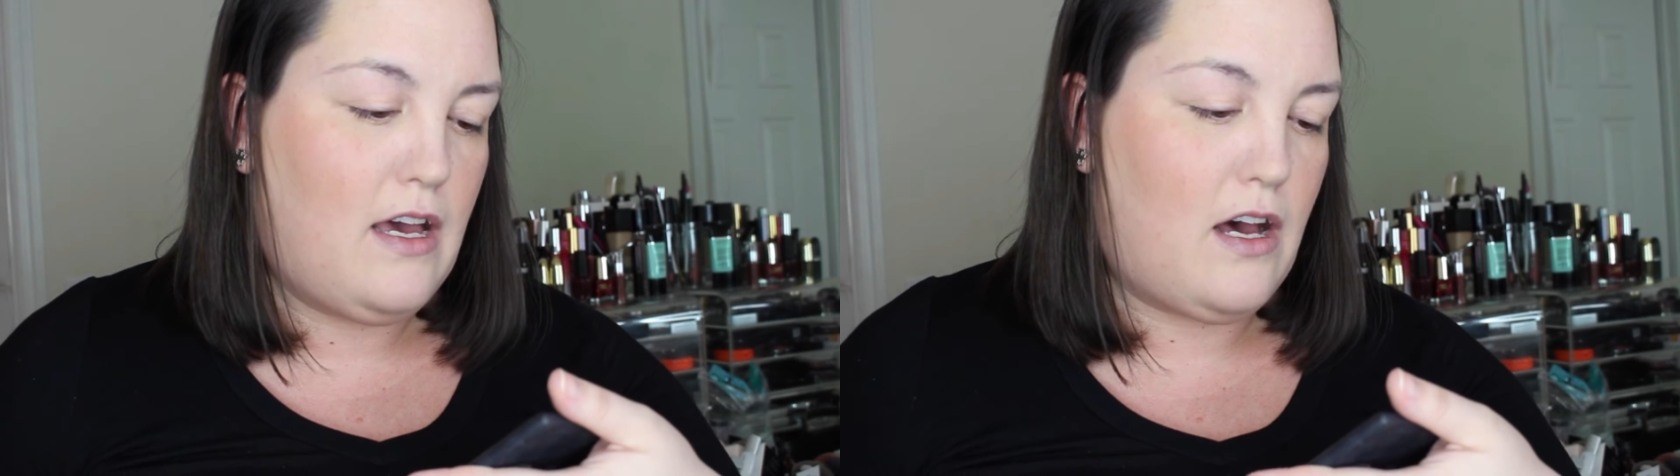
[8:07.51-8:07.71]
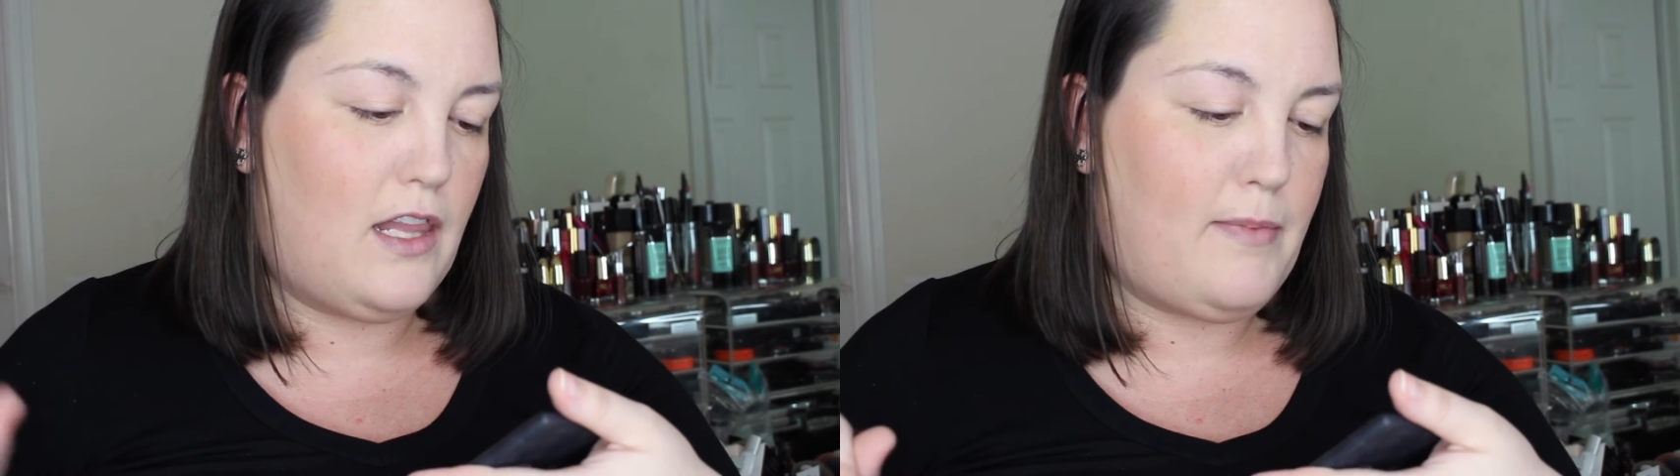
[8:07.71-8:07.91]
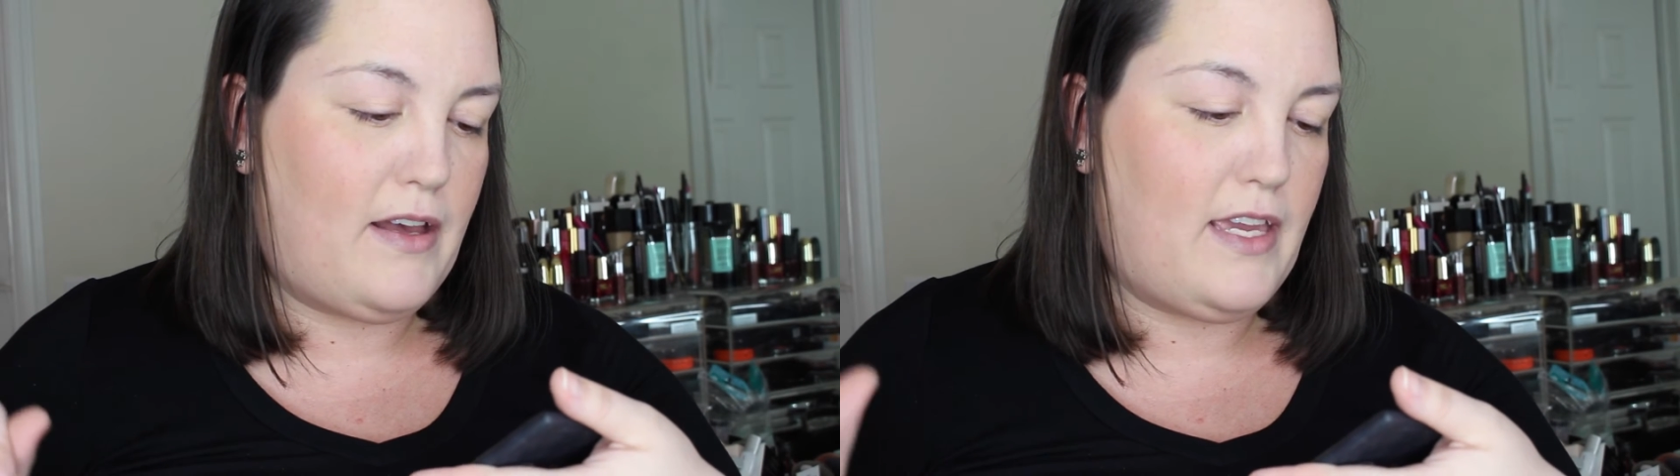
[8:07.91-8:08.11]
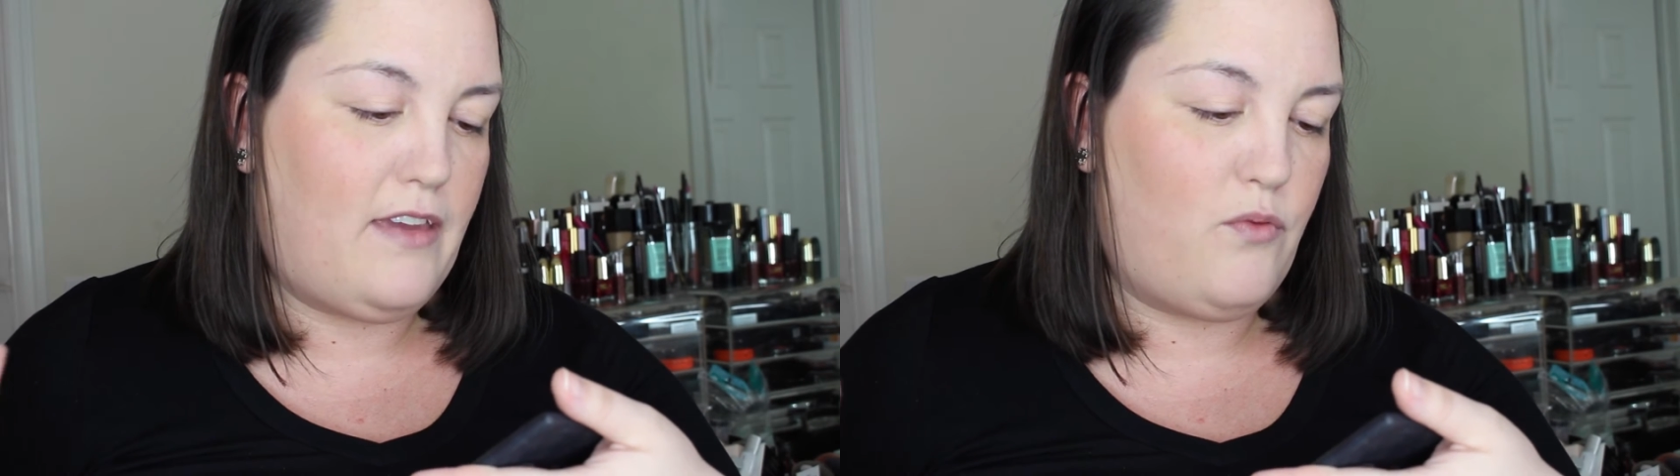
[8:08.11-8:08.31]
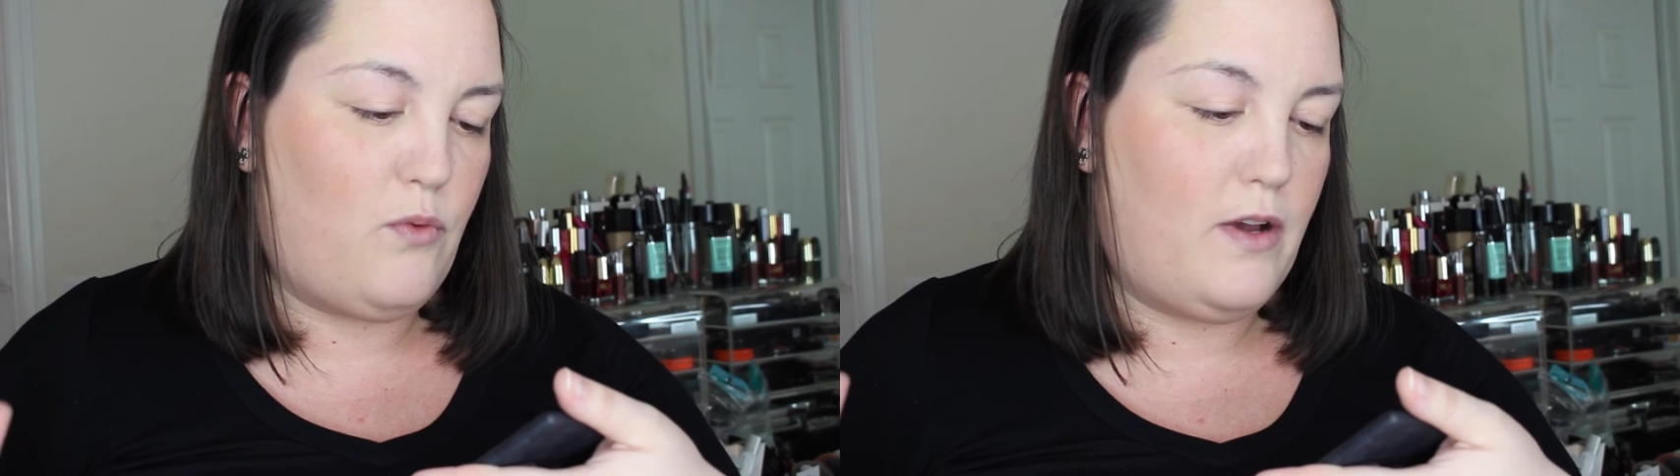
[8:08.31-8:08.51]
All About
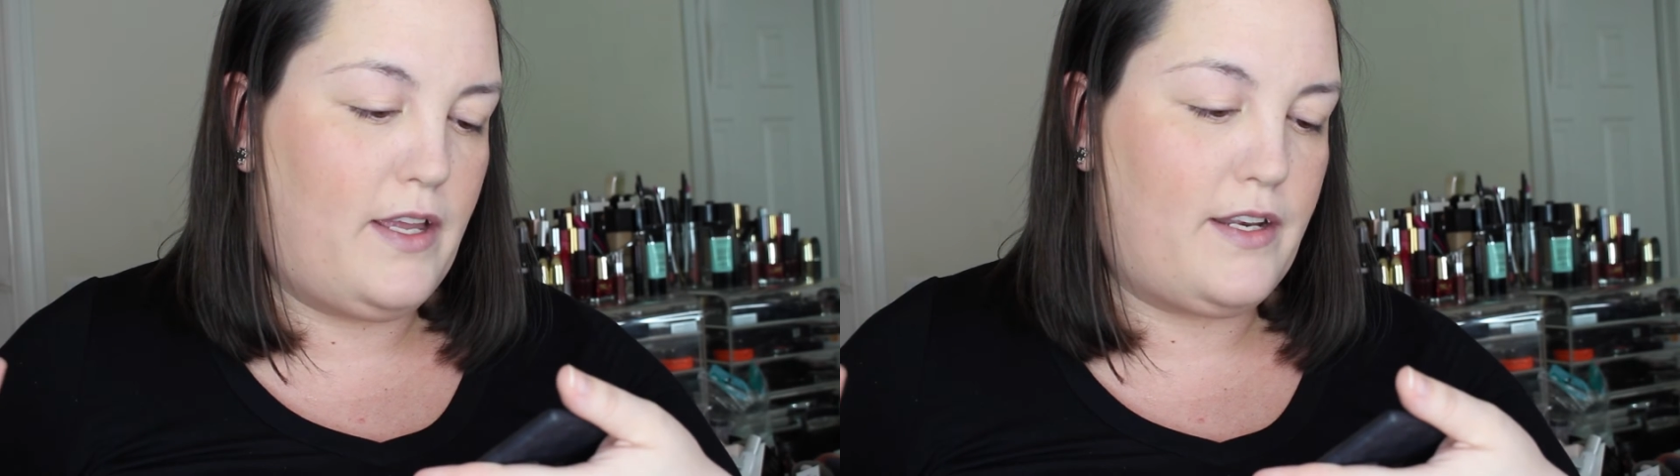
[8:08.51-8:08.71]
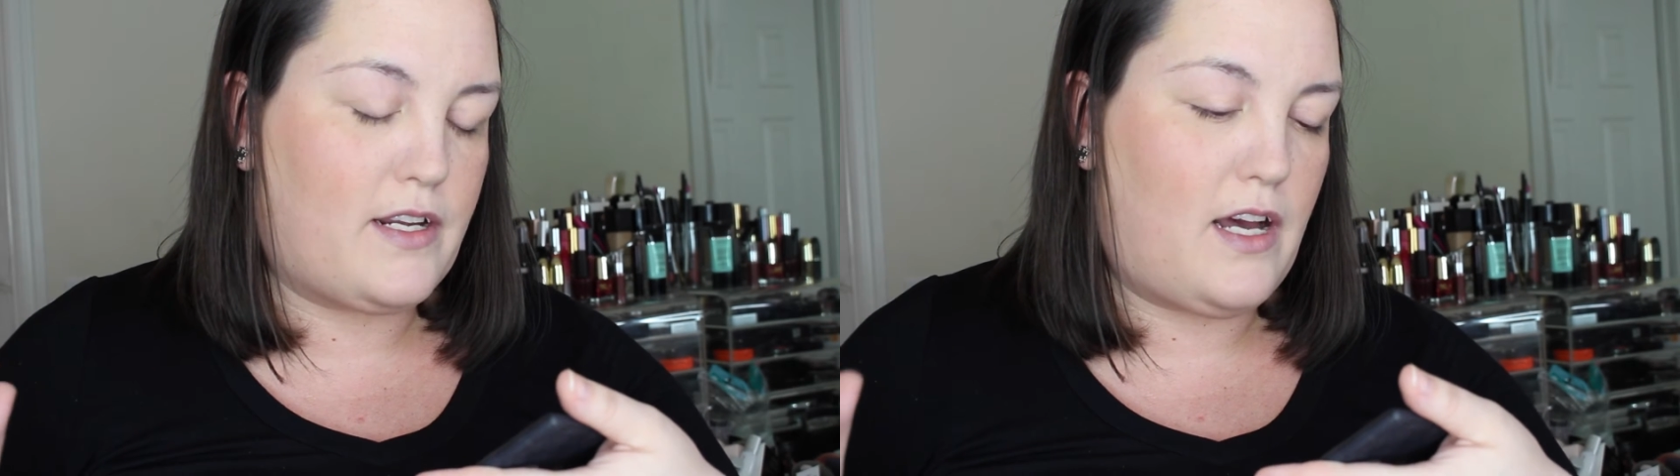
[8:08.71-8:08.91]
Eve 1,